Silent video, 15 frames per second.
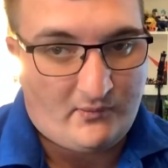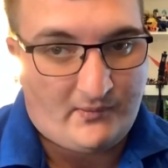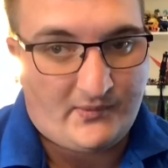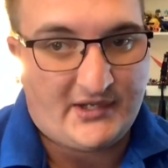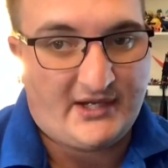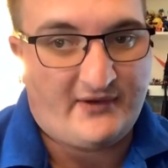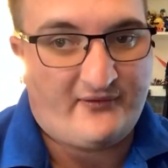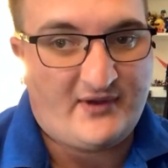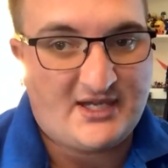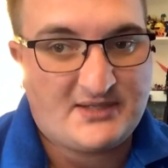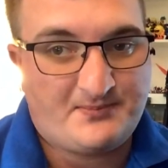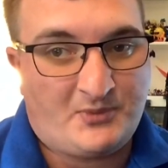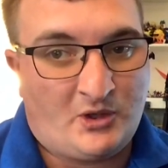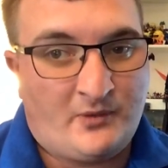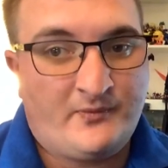the
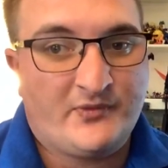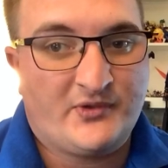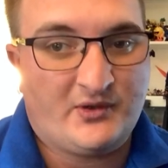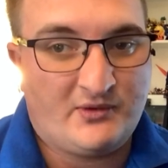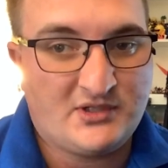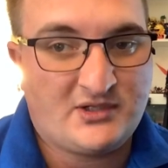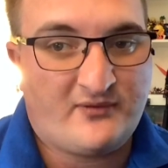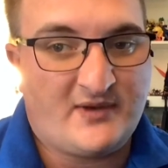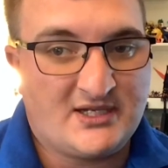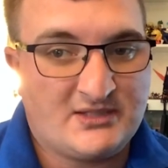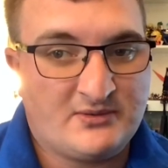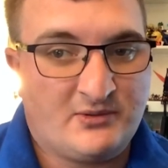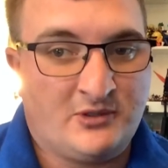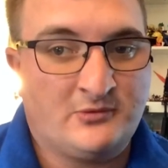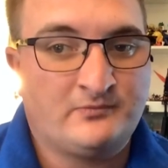festival, the winter
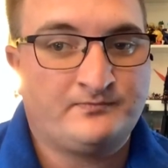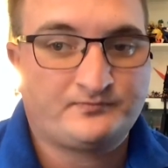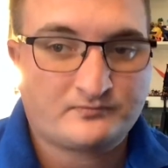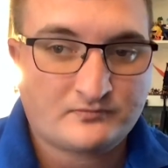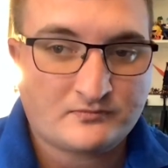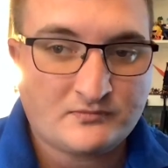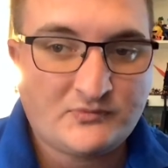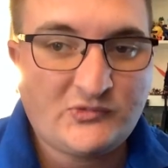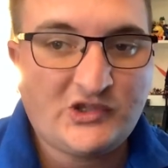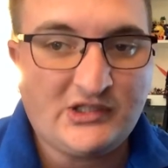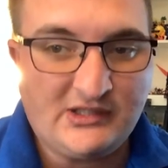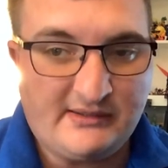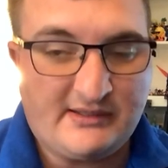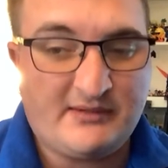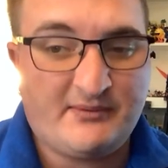festival
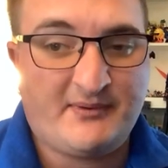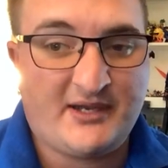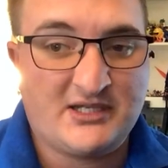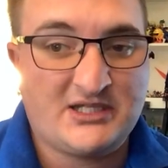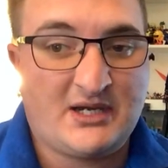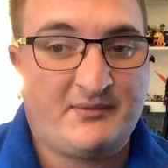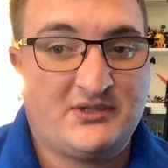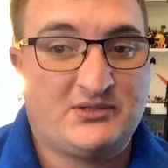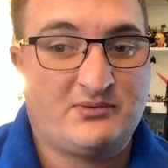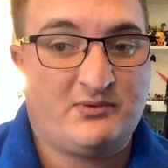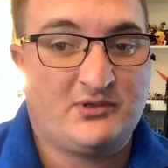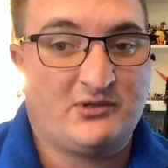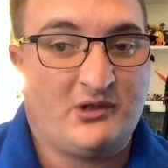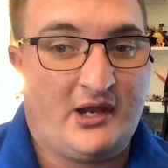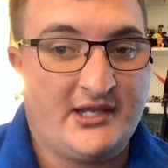in Japan, Japanese
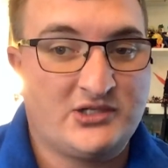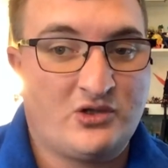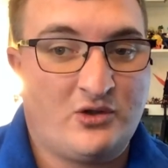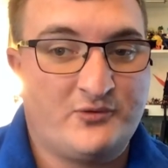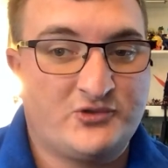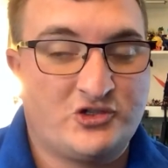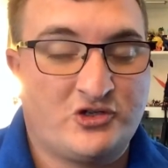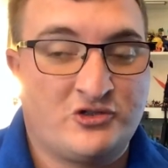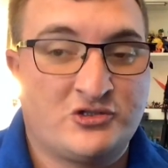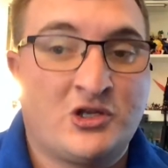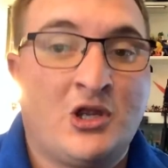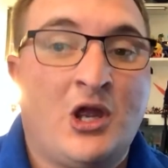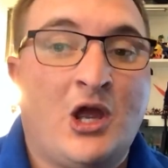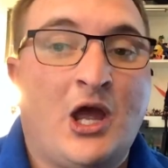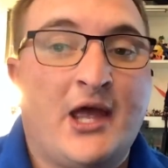uh, ice sculptures
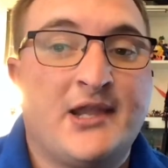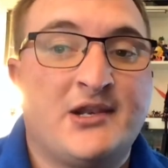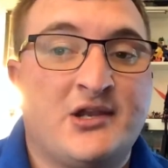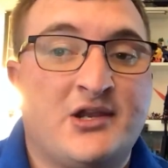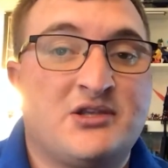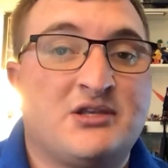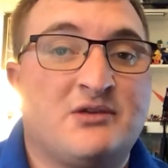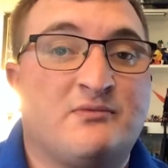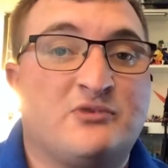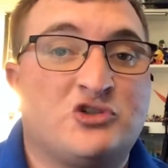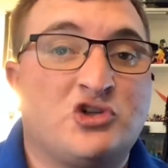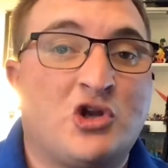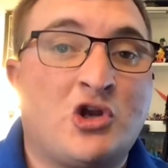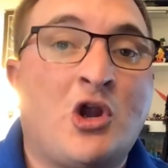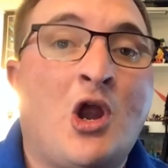and everything for
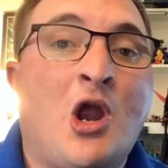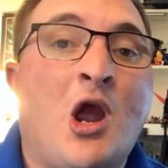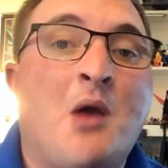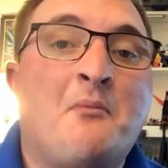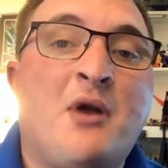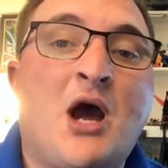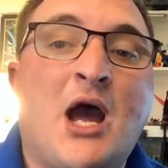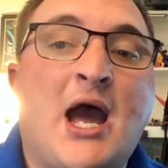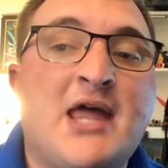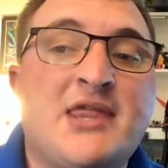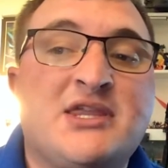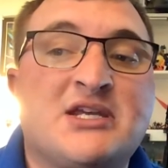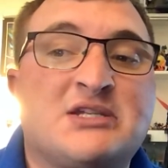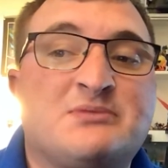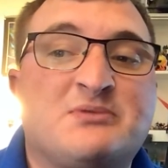sure. But I
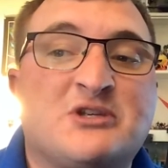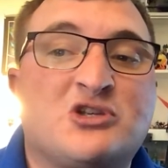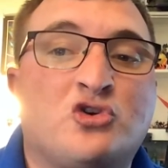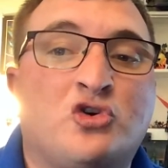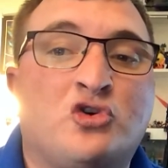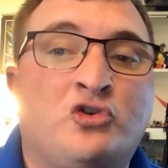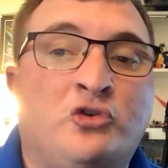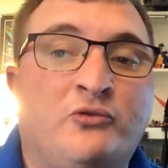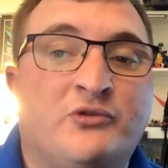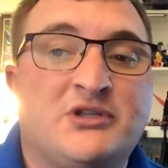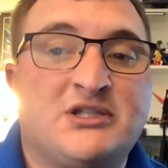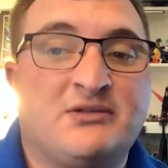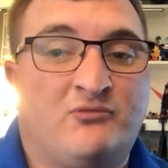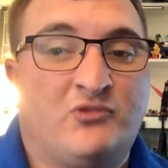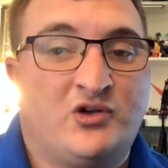think it's pretty cool to
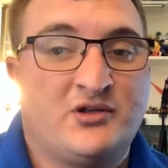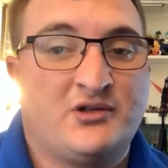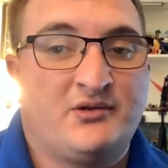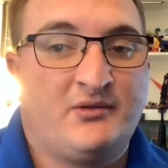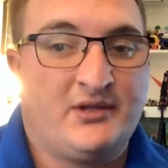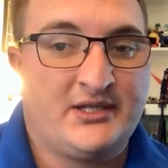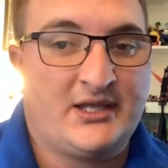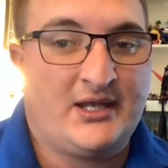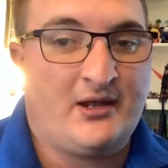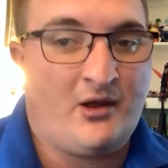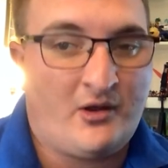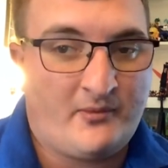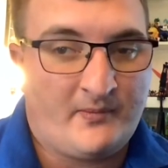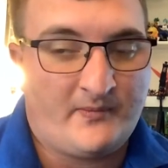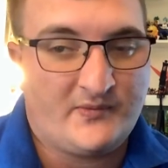see more like that
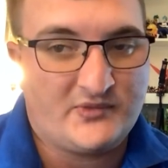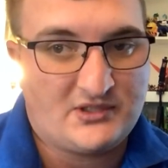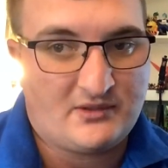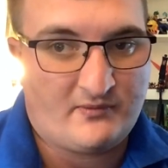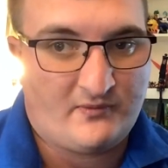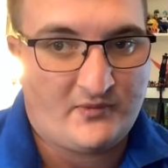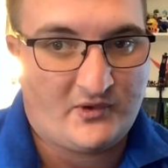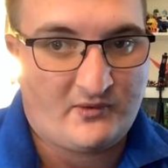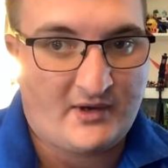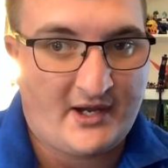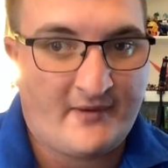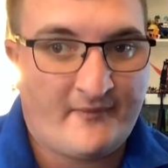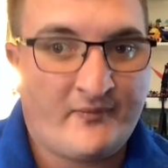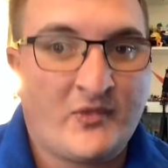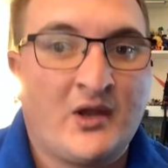all summer
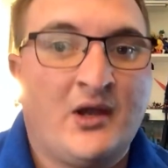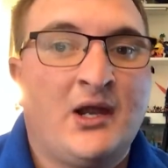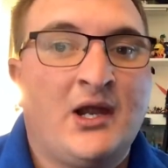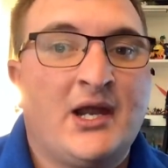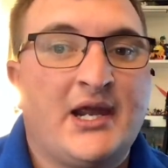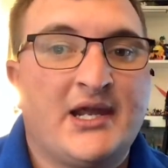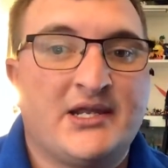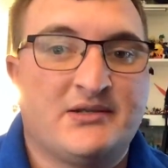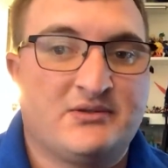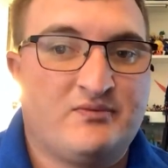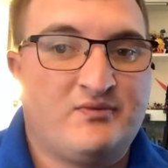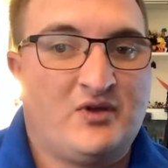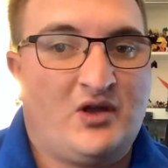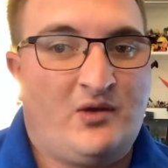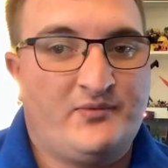around and
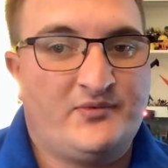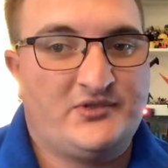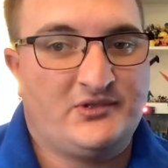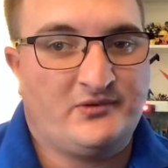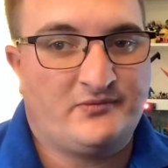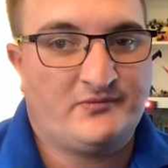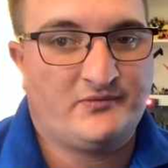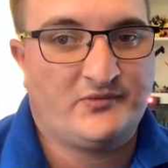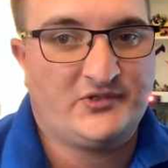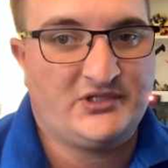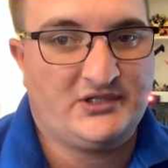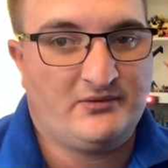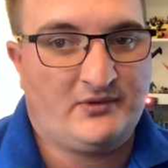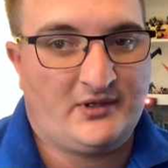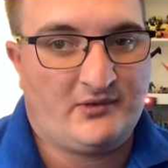help to
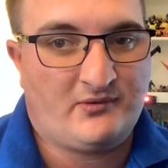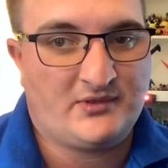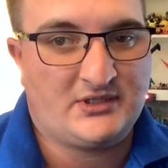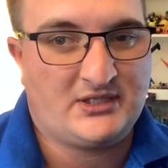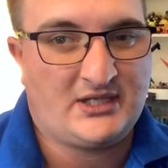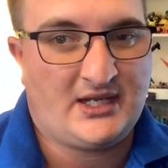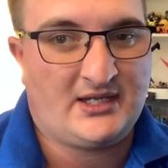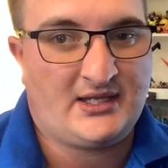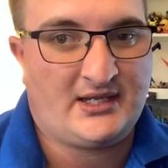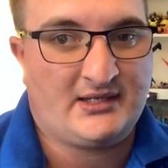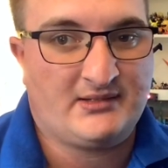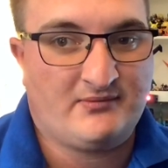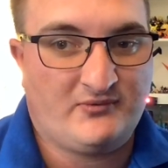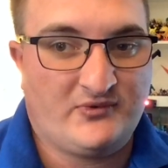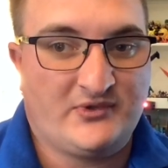see like what they like
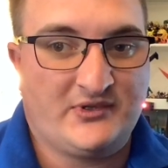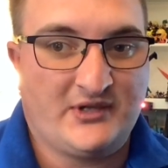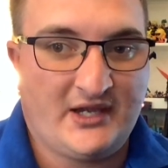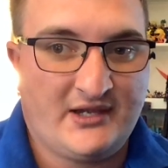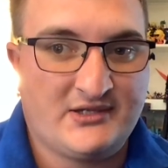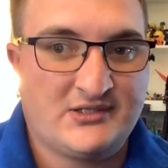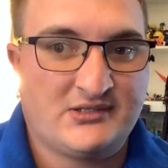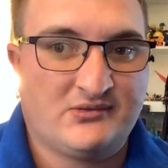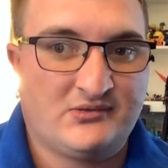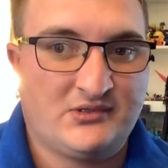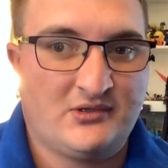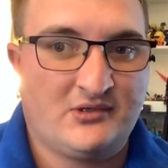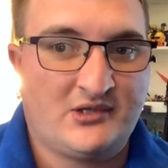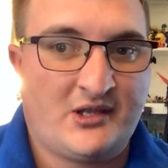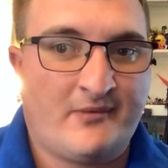these
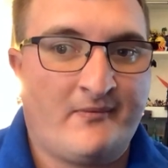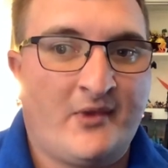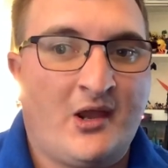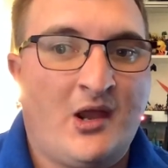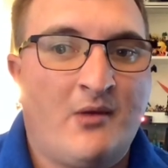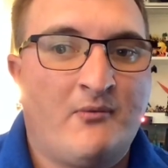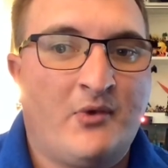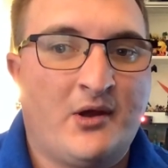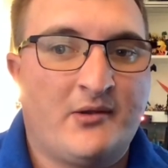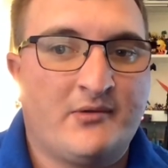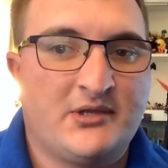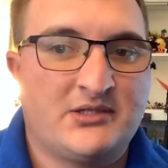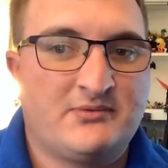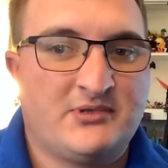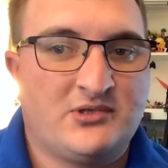that. But
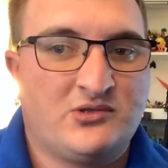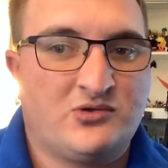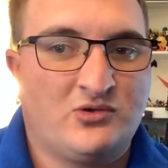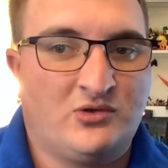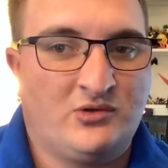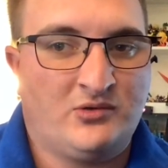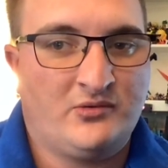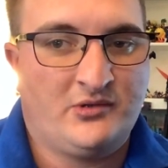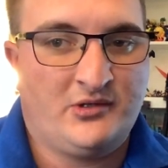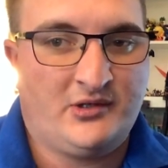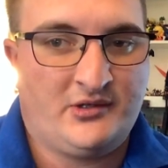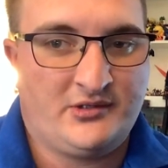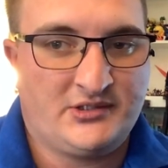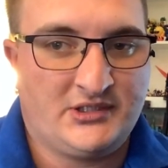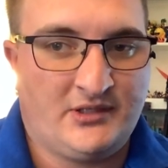it's pretty cool,
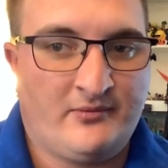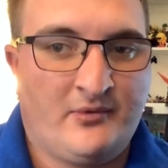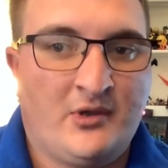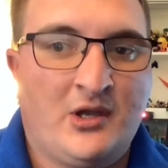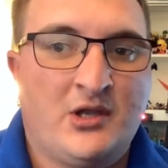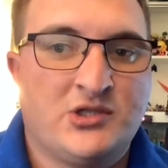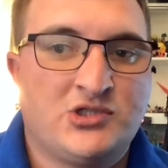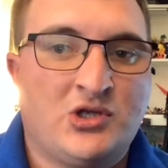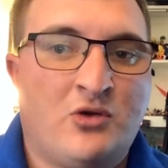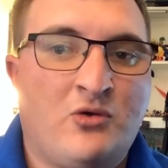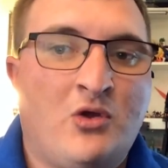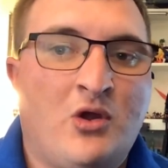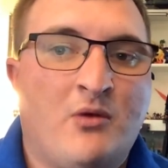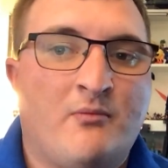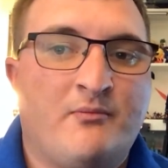no, so so
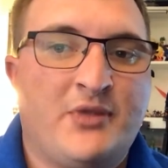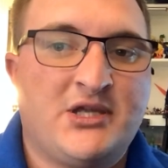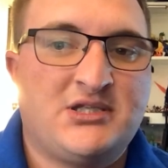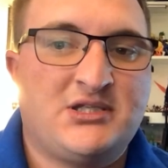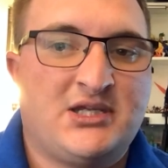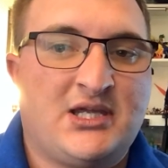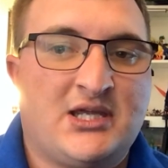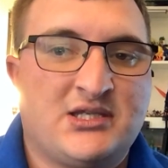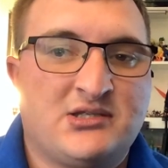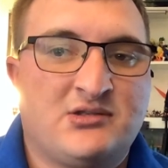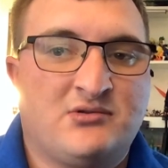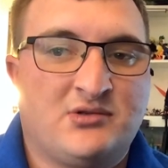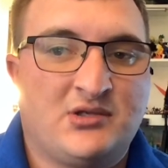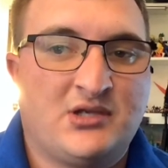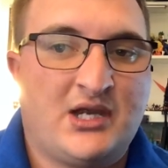basically as
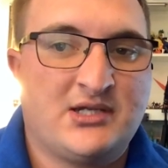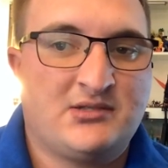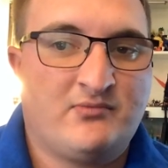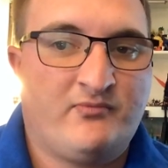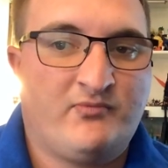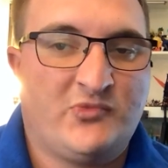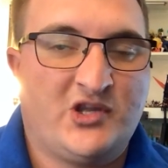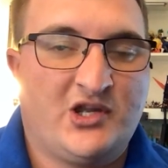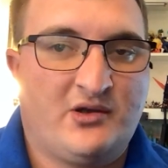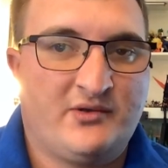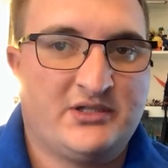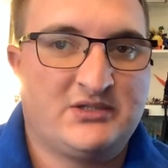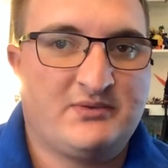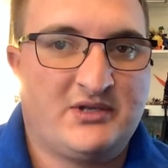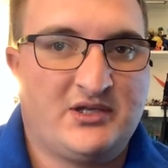you guys know
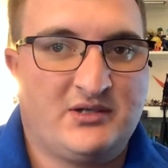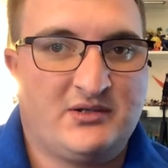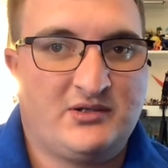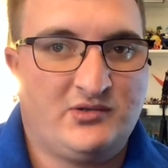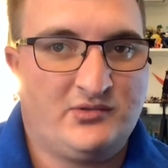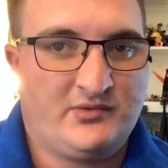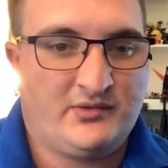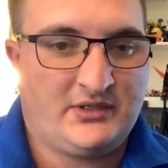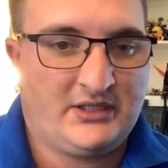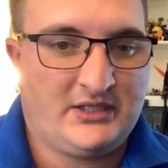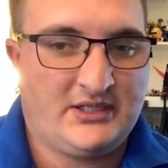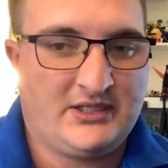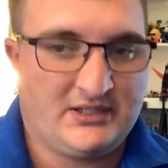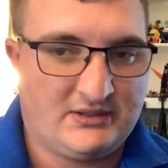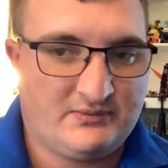it's pretty cool
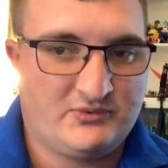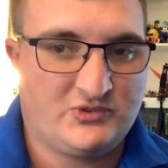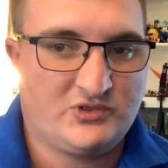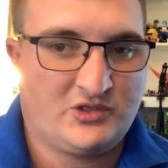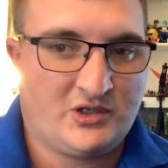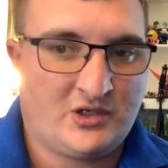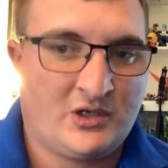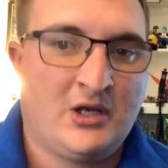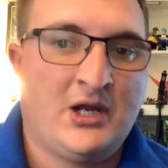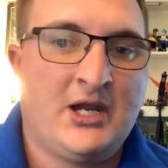think for sure.